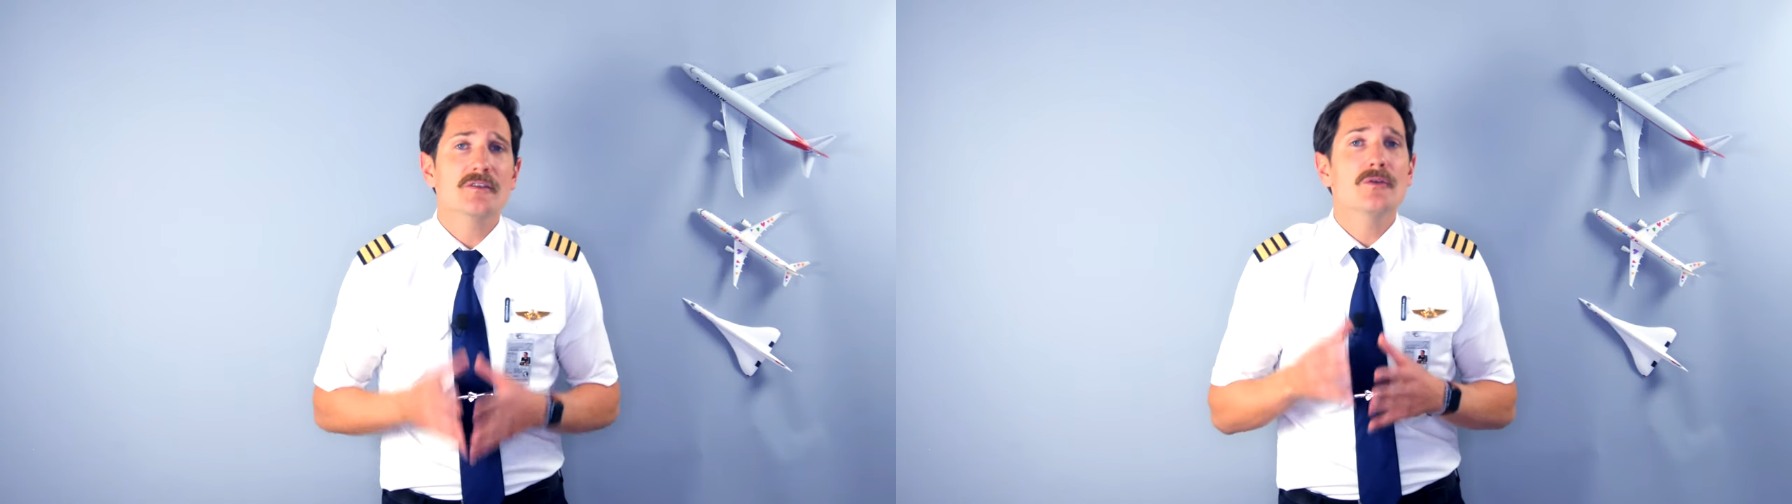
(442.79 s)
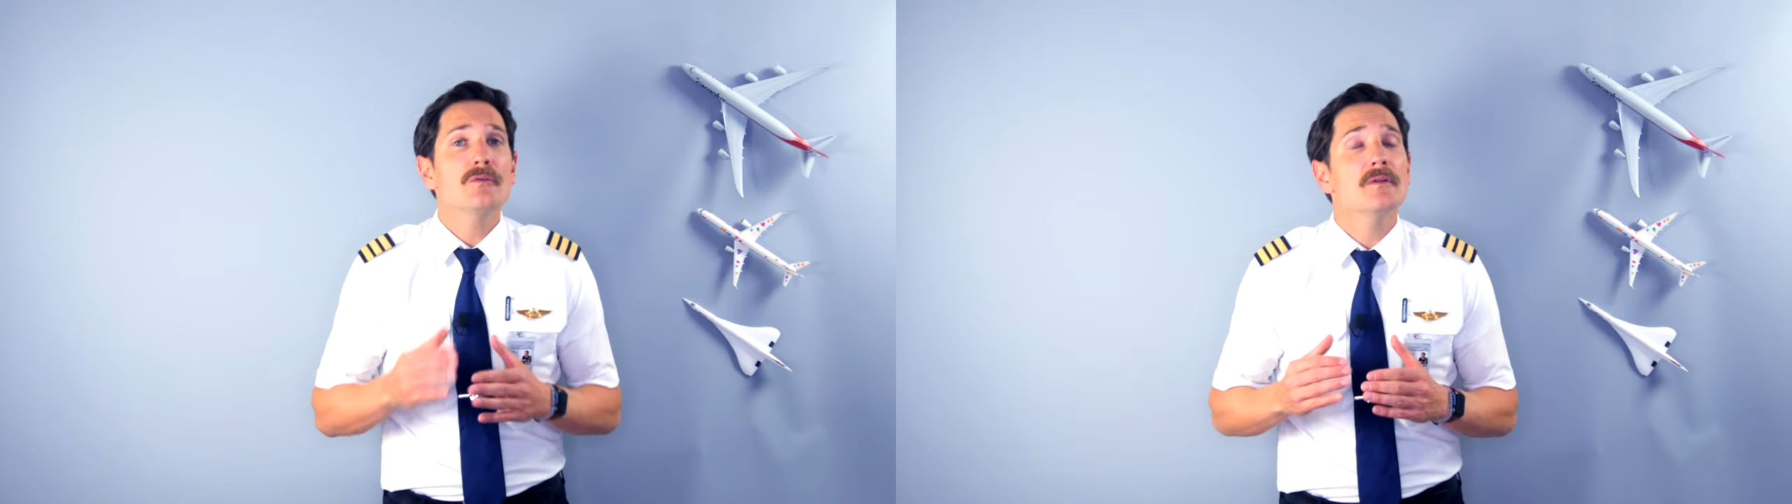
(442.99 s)

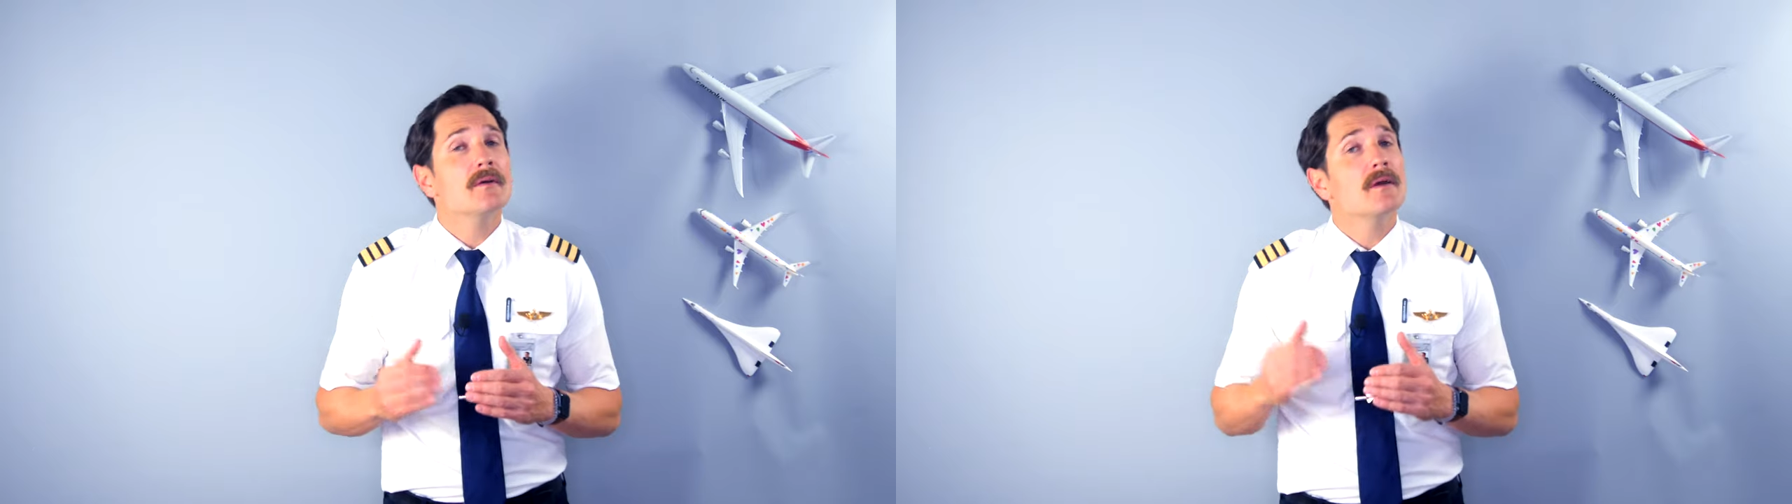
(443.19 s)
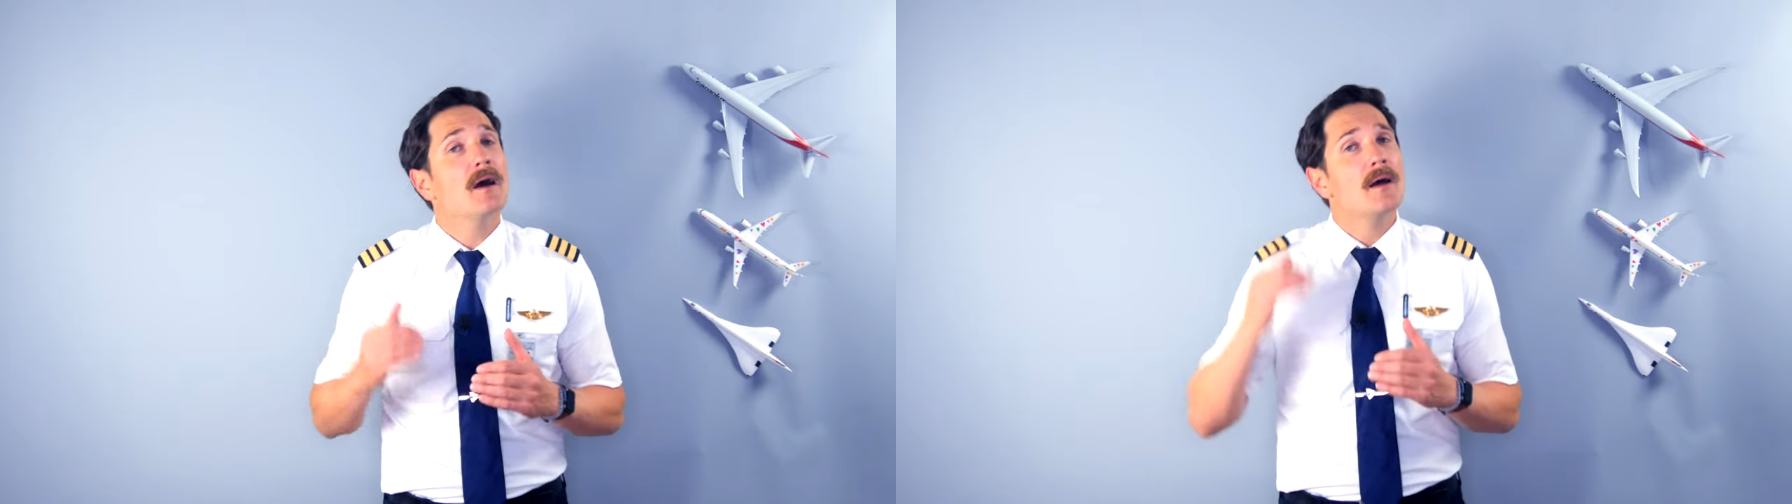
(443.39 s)
who
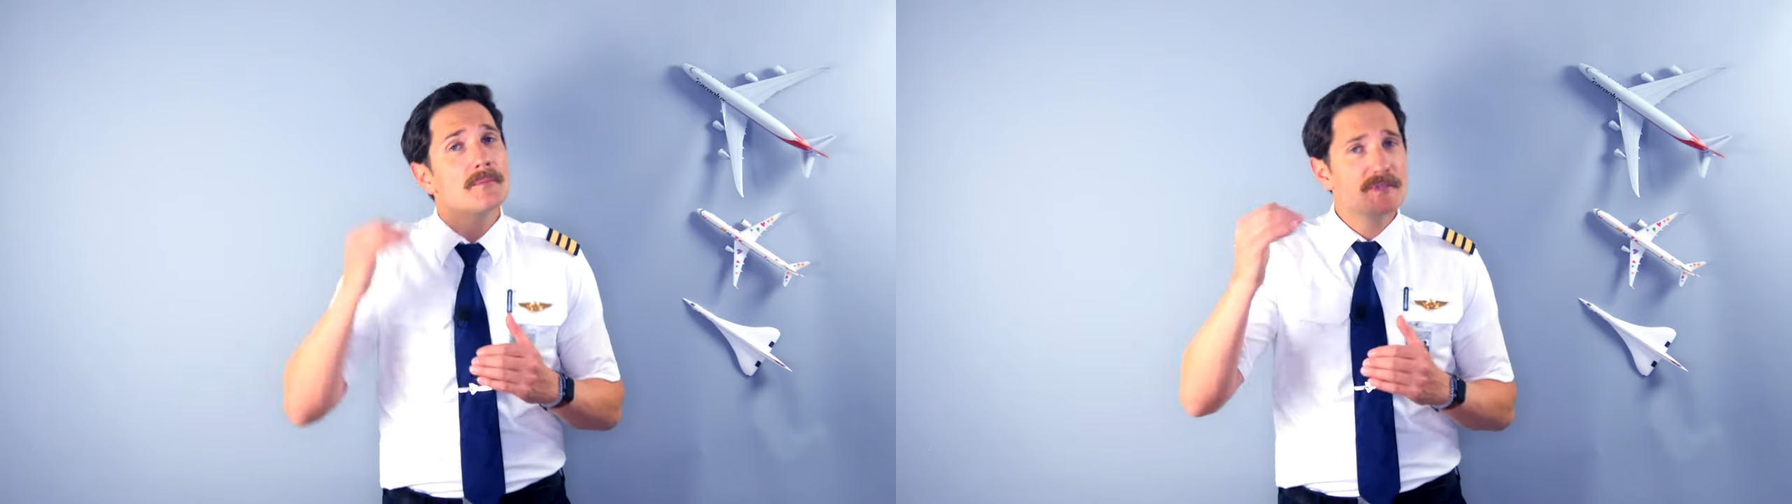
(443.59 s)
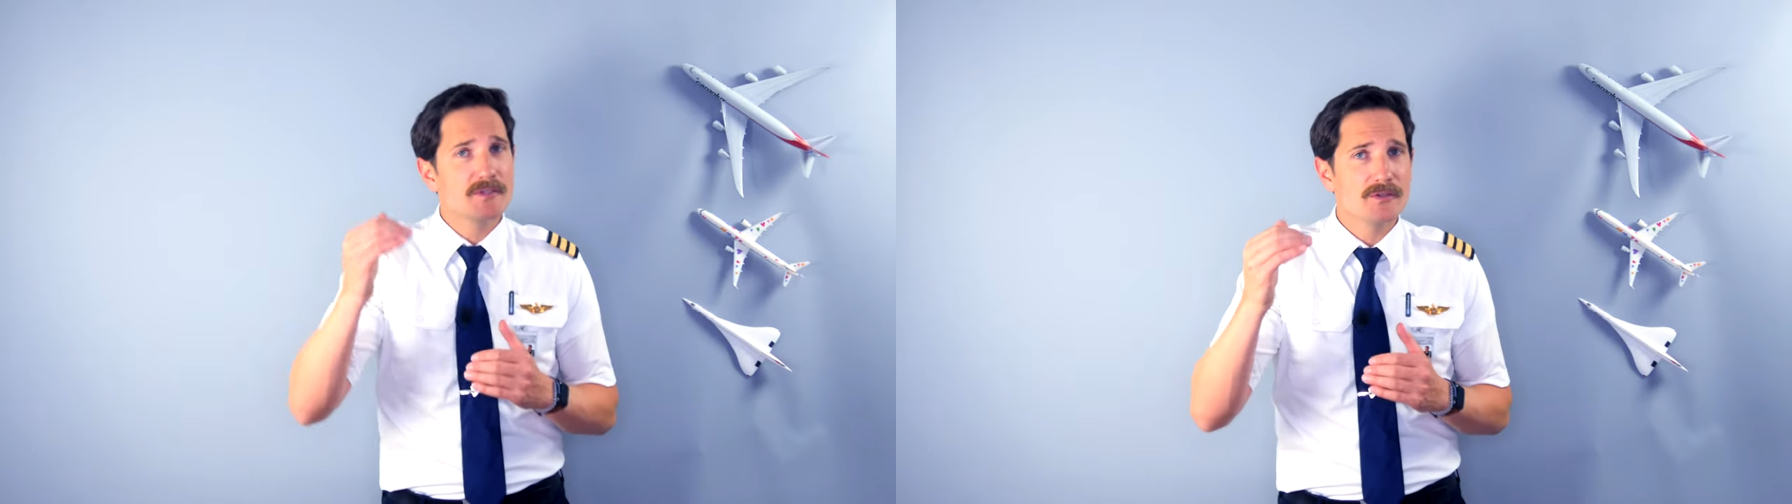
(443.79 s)
look
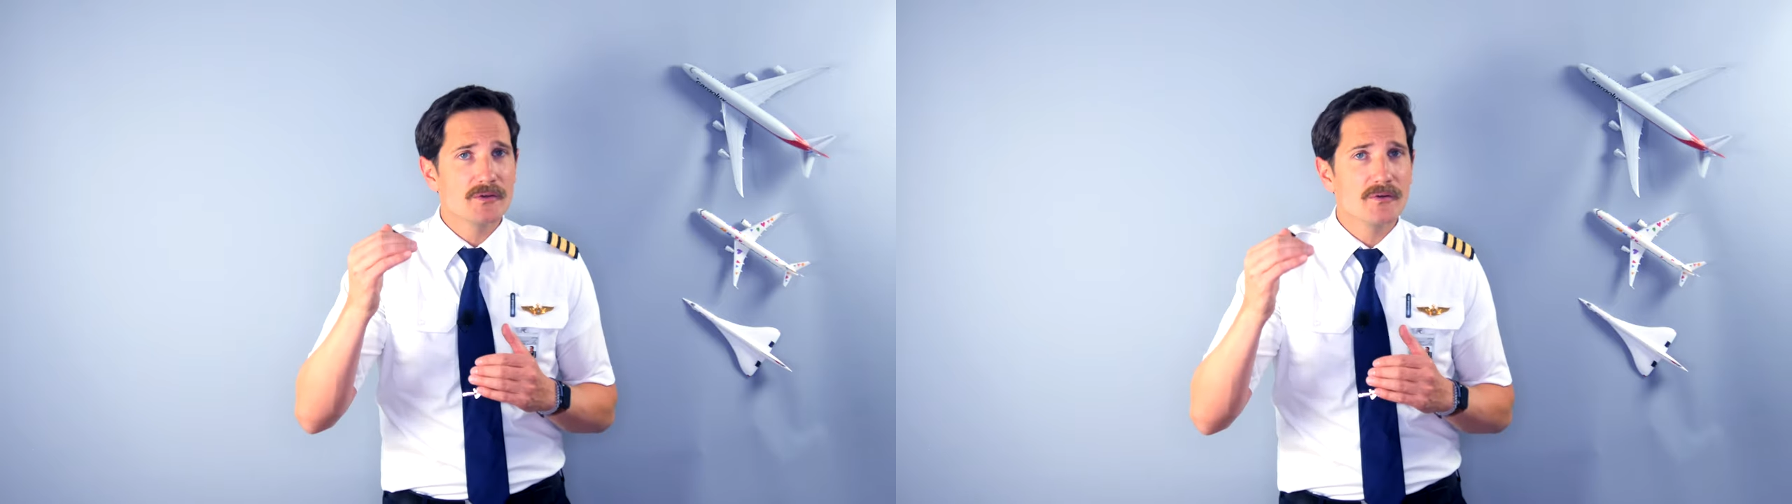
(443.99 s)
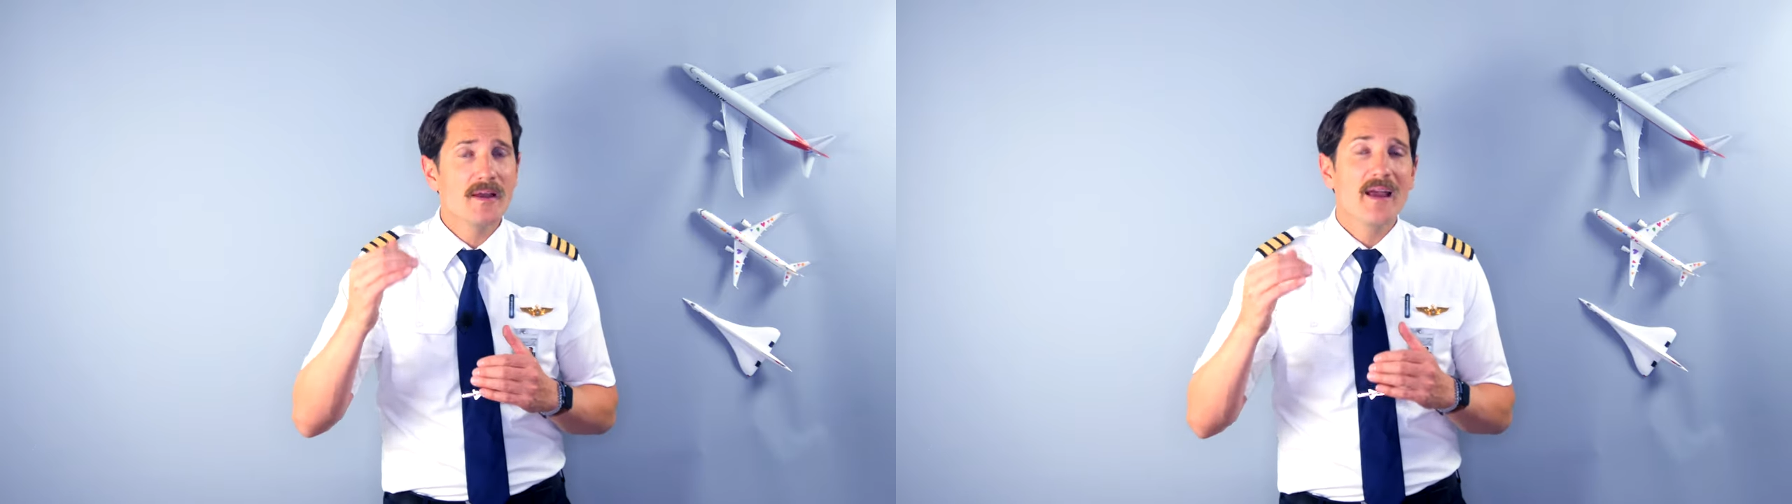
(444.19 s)
up to you